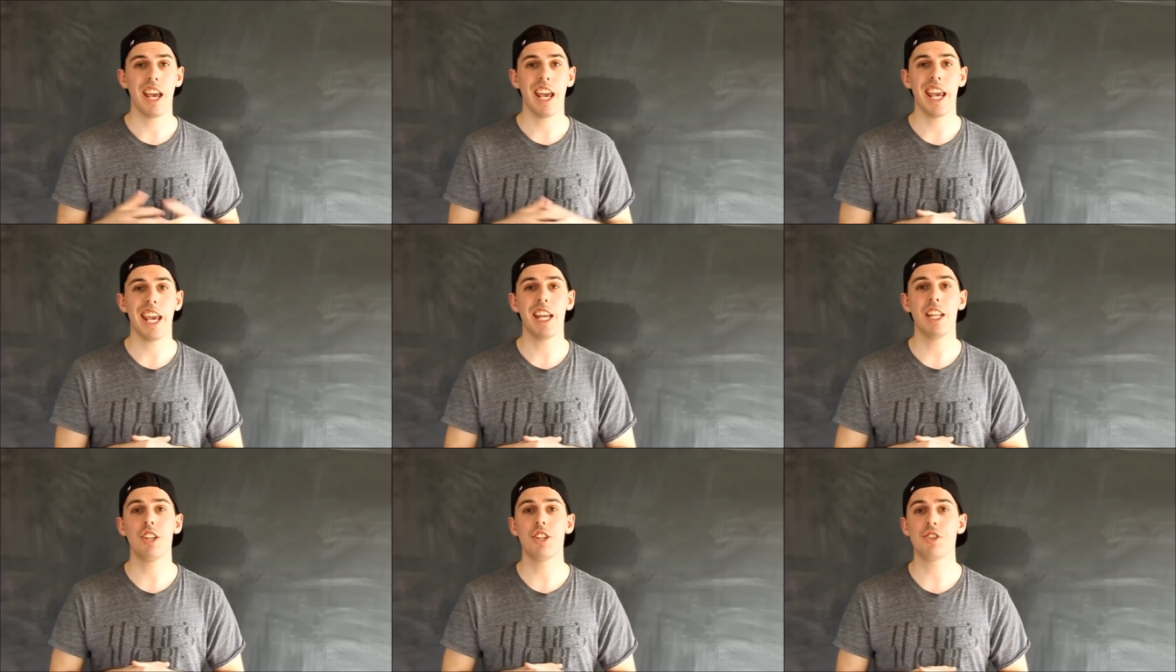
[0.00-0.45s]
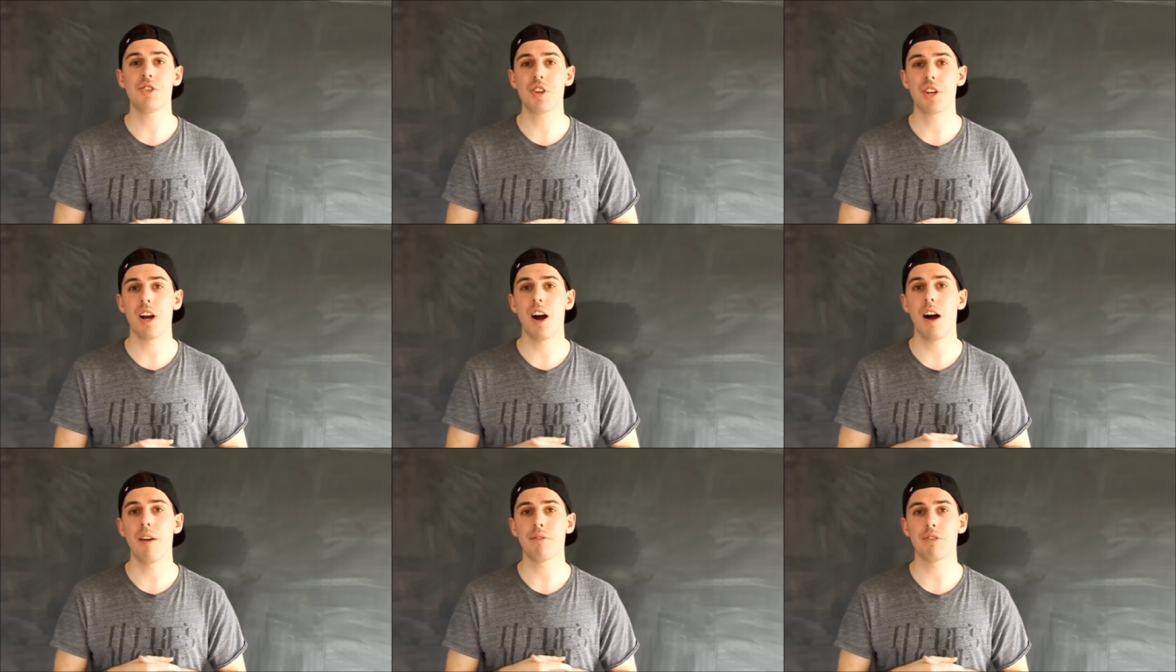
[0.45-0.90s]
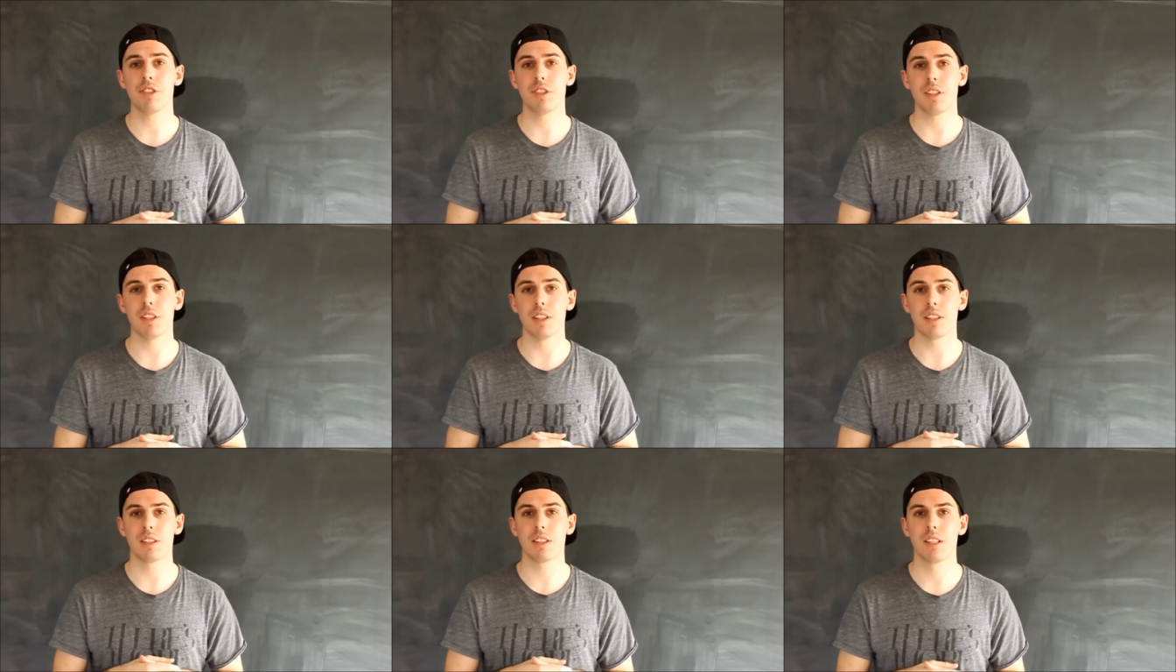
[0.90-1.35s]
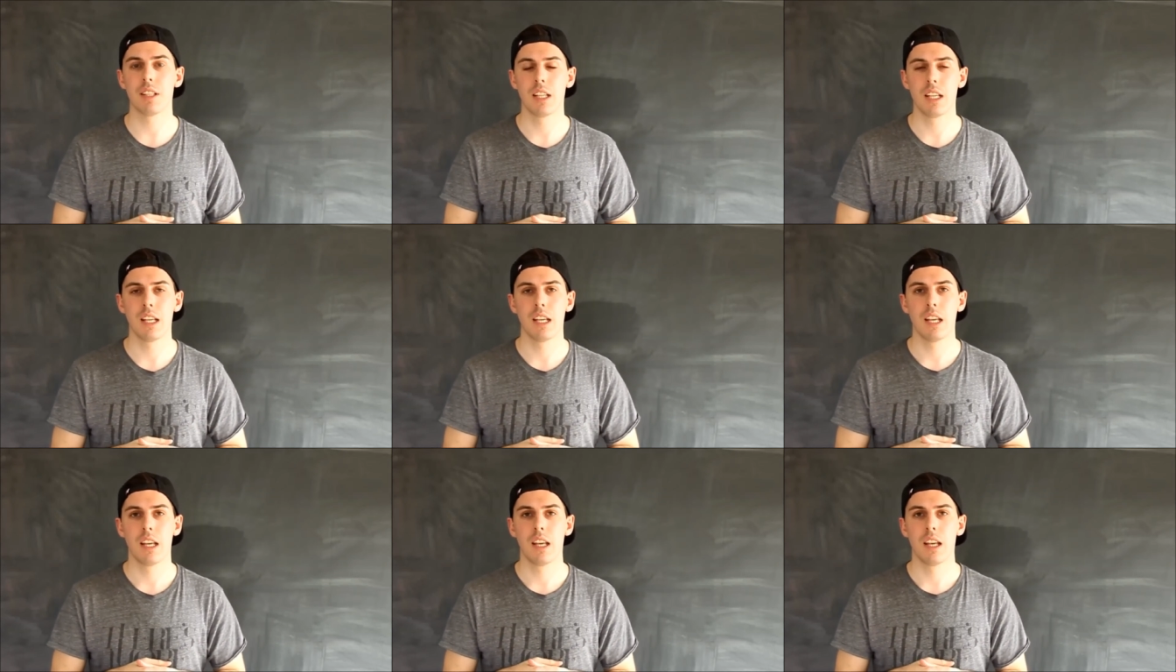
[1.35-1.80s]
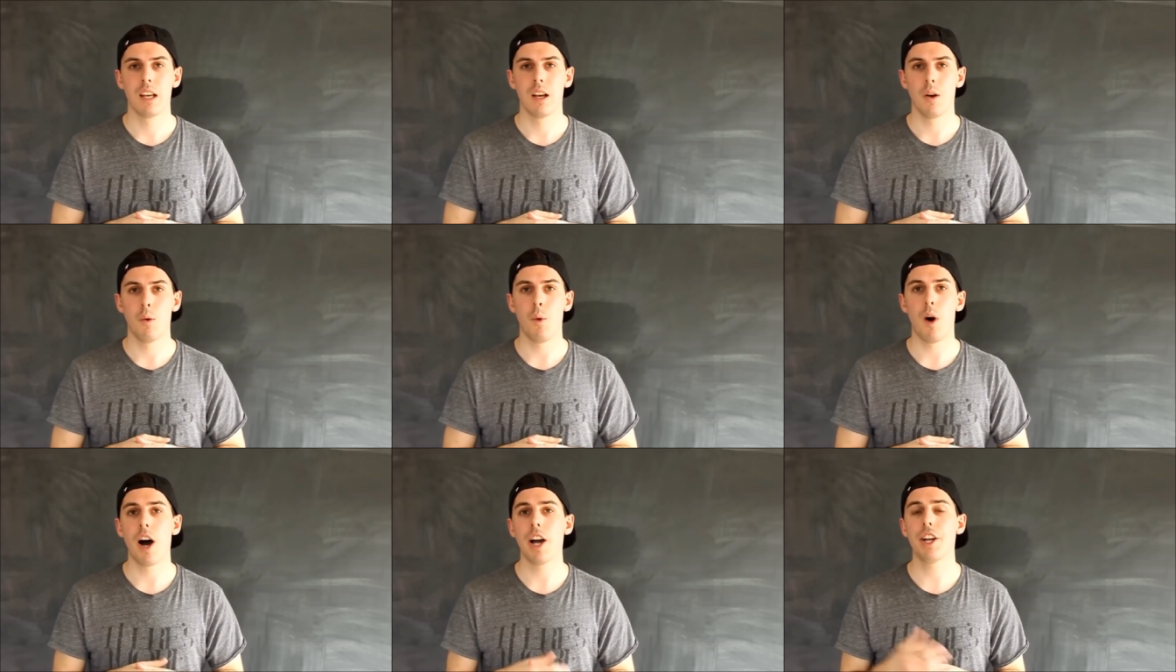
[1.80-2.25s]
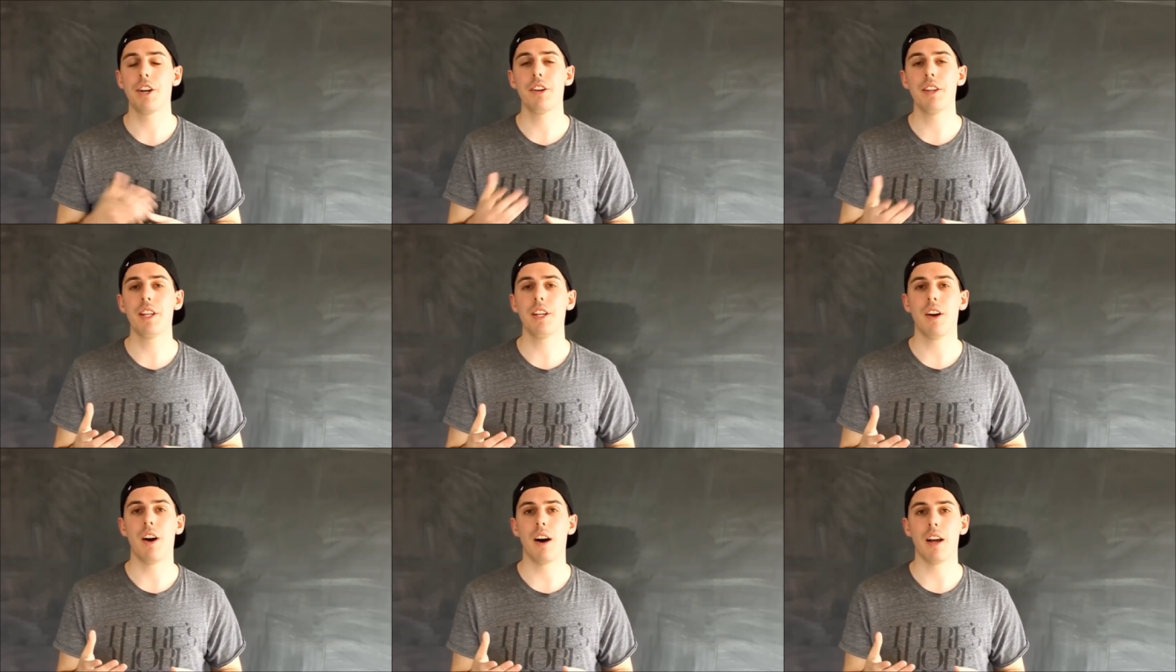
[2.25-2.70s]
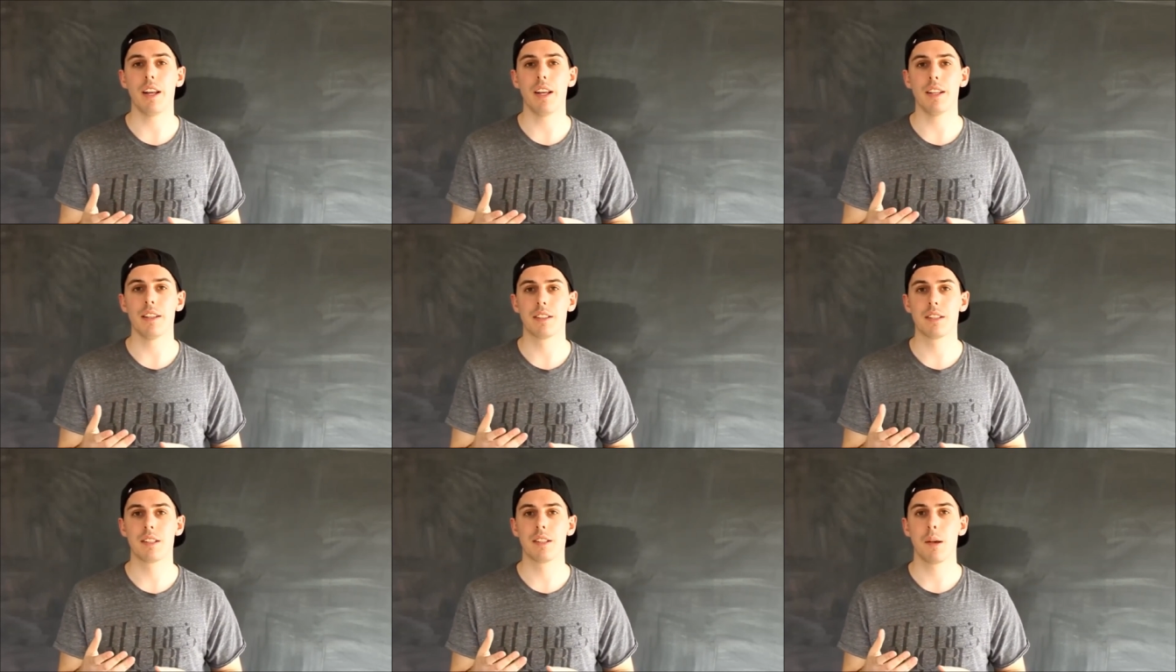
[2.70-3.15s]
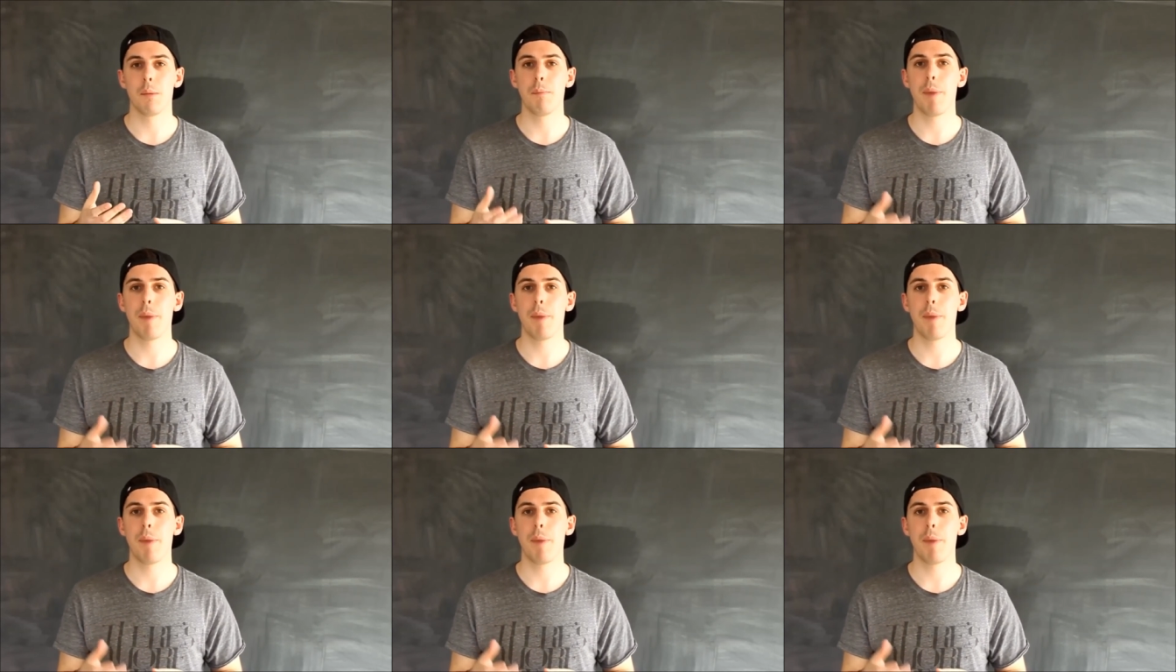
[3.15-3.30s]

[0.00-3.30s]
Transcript: industry conferences. While you're in the audience,